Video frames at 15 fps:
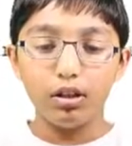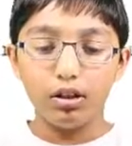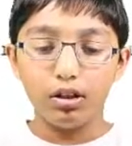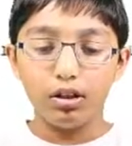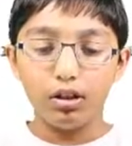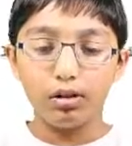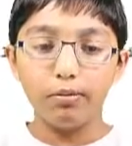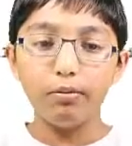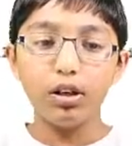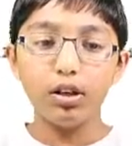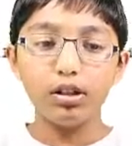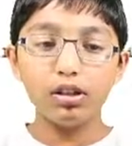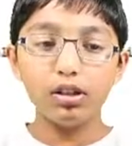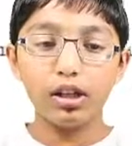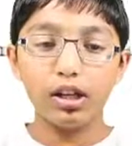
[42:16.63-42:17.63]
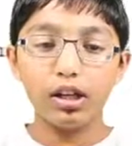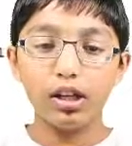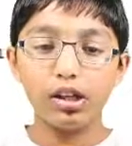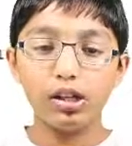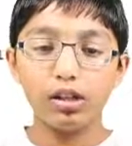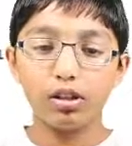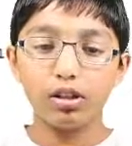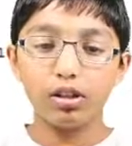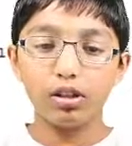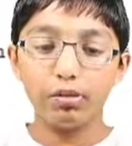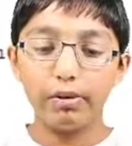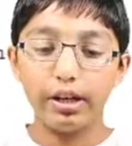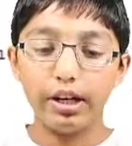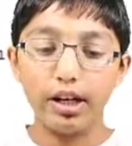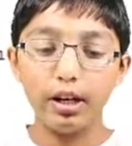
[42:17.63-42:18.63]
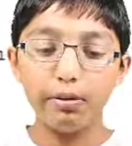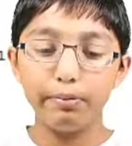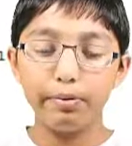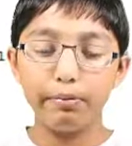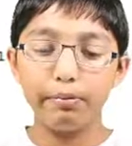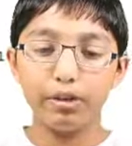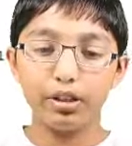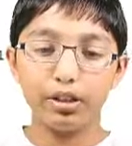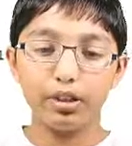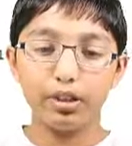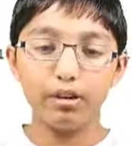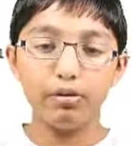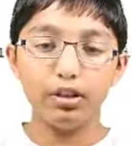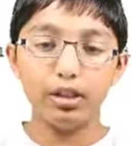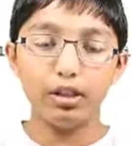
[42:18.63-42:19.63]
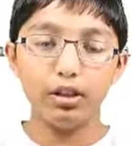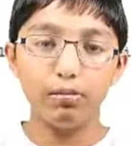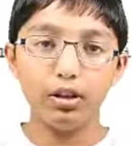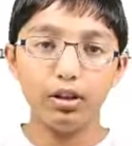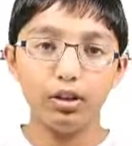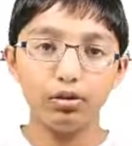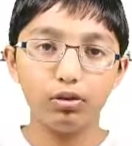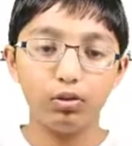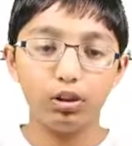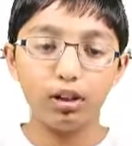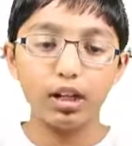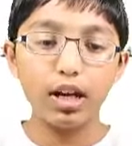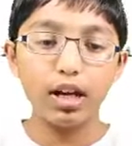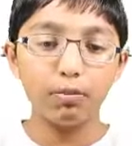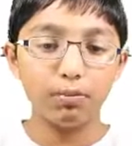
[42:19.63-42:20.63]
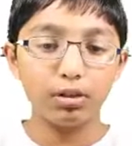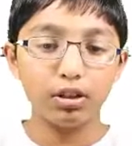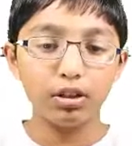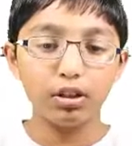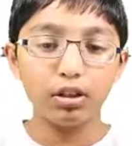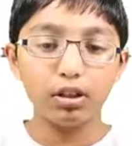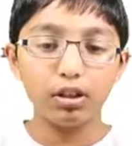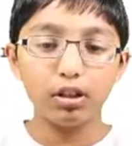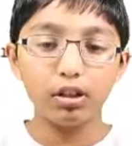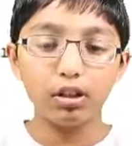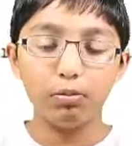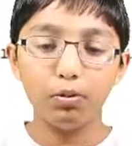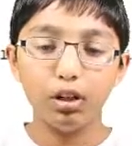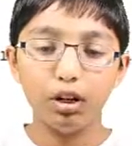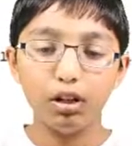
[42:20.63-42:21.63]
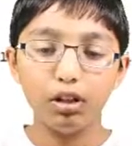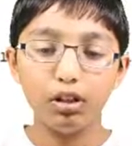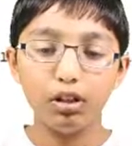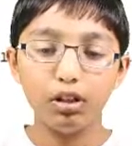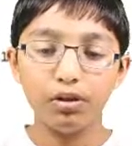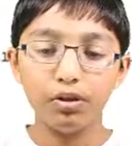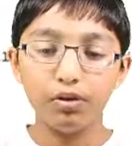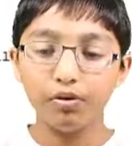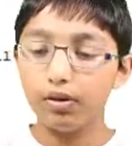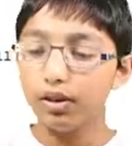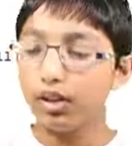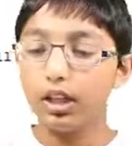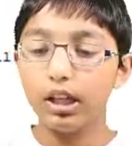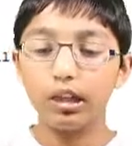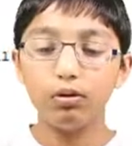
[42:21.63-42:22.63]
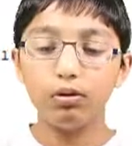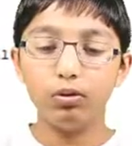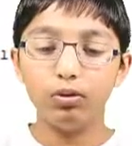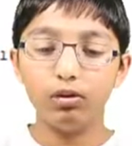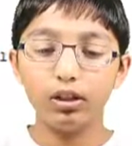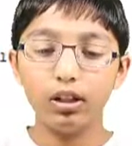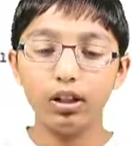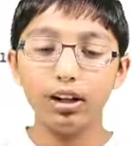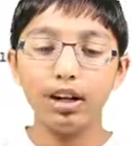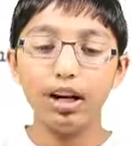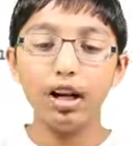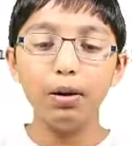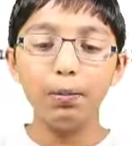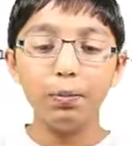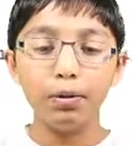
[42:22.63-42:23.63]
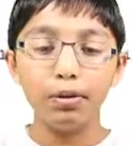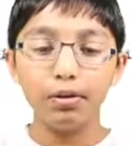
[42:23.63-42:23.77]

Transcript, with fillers: and the command here is going to be lap, because there is a command called lap command equals lap